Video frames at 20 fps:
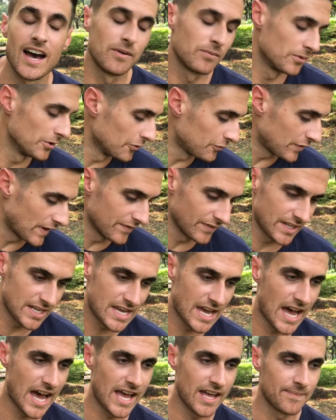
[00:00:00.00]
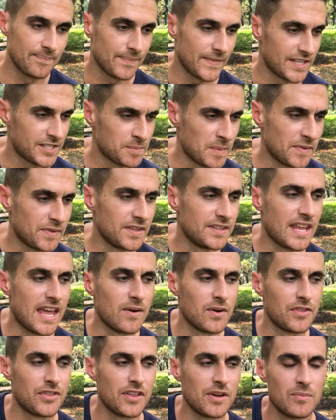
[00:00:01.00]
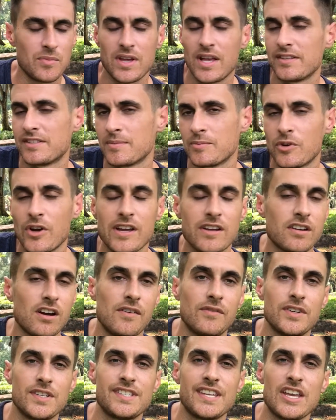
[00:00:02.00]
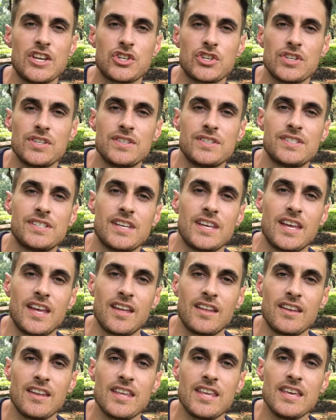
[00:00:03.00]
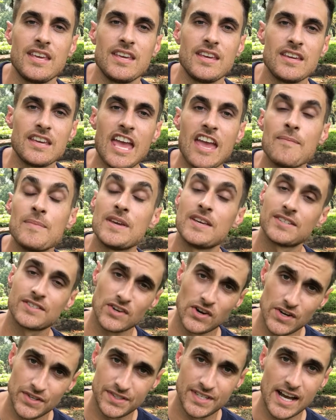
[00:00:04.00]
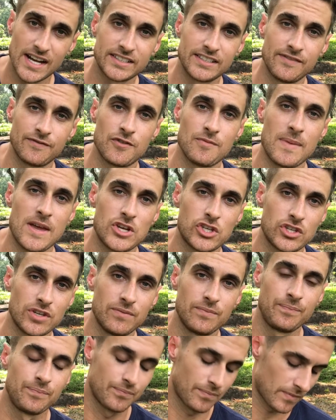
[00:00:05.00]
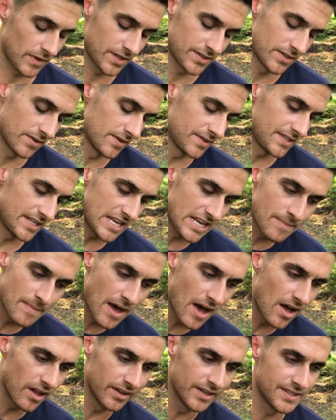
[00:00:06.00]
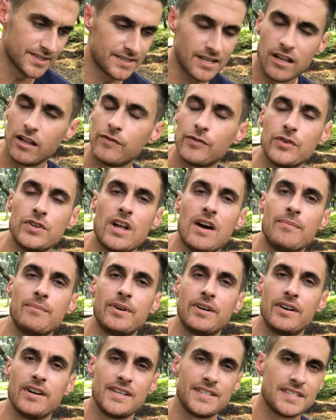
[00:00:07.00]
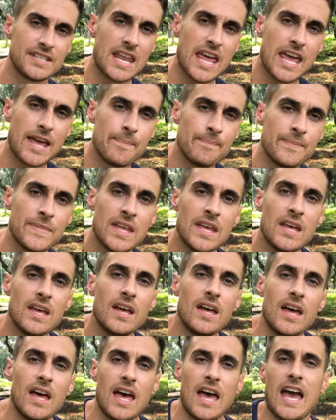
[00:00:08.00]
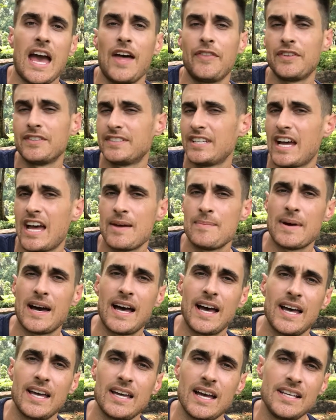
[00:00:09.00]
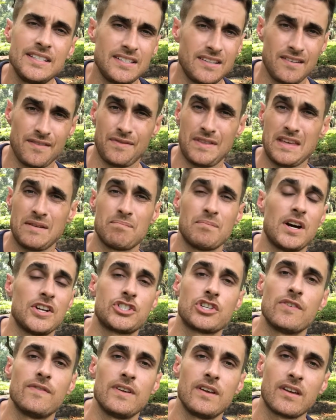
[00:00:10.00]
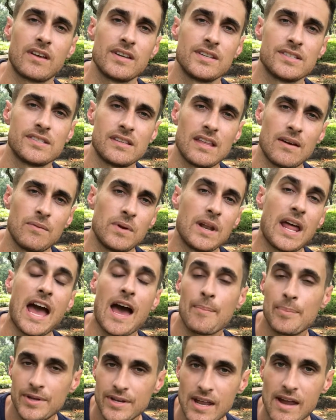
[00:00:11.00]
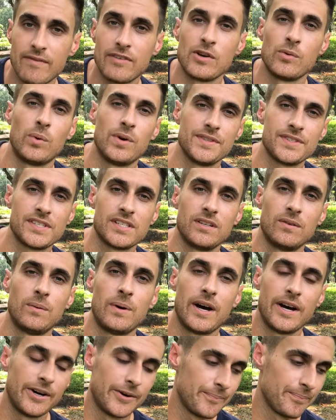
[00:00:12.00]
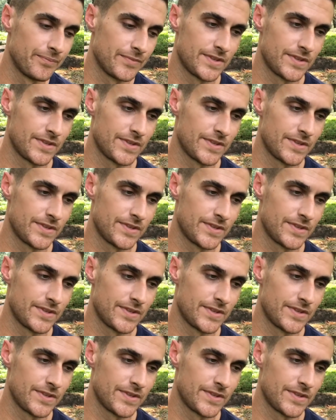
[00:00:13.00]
Real friendly guy. I spent the day with him. We had some great conversations, and he gave me his contact information. So his email, his telephone number, his name. At the time, I didn't think much of it because that would happen every once in a while.